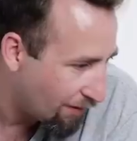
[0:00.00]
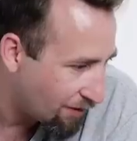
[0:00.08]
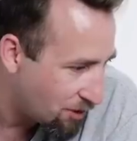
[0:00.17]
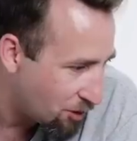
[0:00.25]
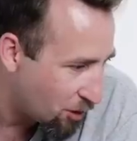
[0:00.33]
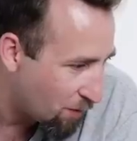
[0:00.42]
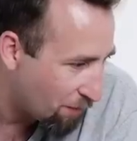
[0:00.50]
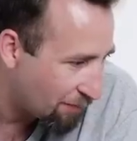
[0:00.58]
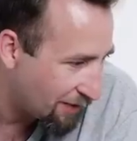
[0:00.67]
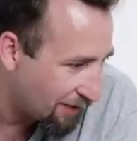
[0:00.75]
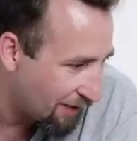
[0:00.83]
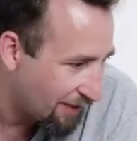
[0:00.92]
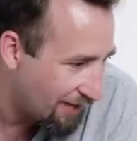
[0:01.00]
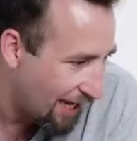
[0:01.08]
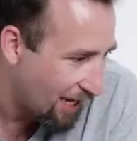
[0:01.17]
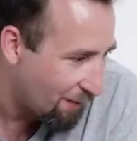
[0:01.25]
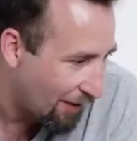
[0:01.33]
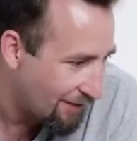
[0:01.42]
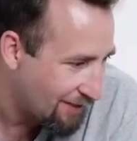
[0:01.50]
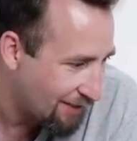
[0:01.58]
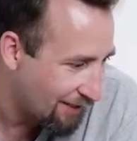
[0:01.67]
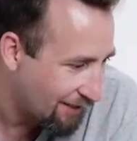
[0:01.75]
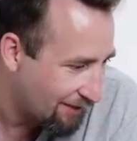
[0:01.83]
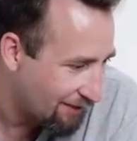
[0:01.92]
where did you come up with the name
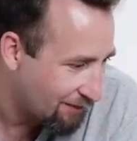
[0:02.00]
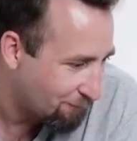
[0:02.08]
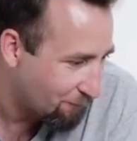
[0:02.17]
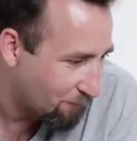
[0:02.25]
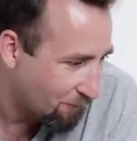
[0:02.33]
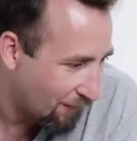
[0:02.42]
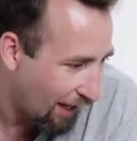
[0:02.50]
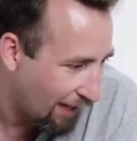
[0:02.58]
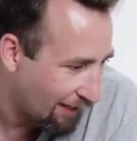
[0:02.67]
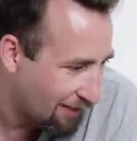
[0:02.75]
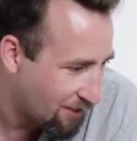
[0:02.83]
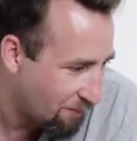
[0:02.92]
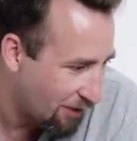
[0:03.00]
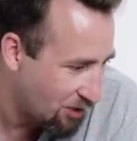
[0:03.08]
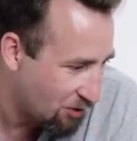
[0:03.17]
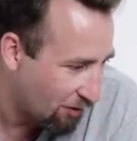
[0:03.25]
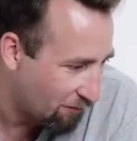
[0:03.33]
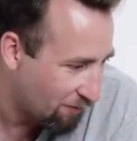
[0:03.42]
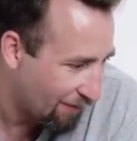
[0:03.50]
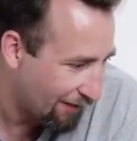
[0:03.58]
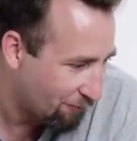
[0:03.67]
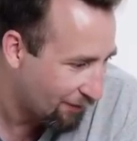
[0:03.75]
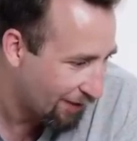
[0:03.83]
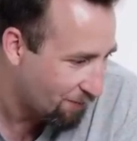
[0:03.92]
idea? And it's a picture of the
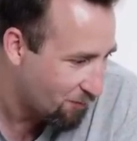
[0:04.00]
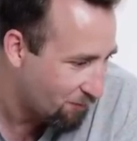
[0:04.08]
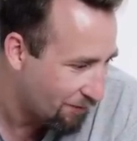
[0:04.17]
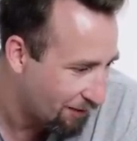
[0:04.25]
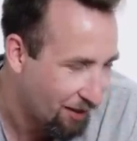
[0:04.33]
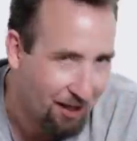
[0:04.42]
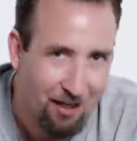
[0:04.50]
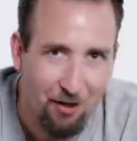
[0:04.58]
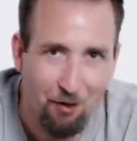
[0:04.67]
Battle Royale movie.